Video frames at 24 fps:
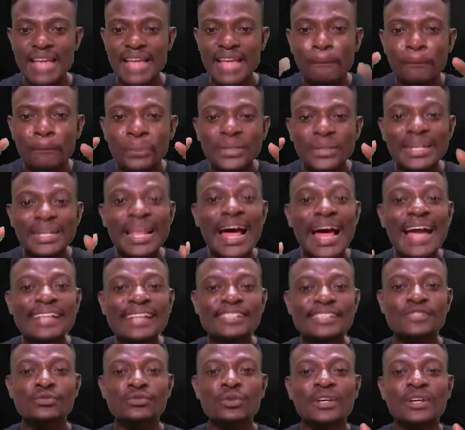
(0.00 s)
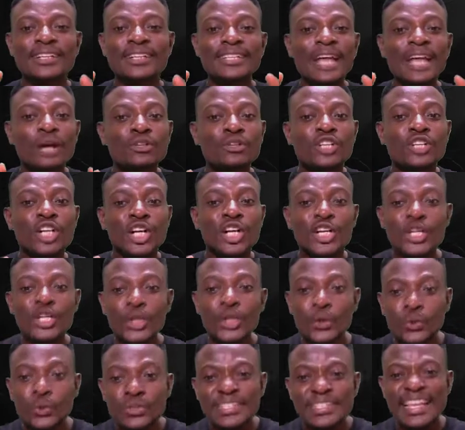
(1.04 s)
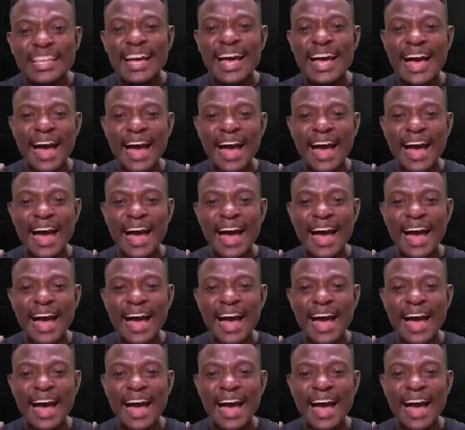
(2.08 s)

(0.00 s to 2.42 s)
applied to ground crews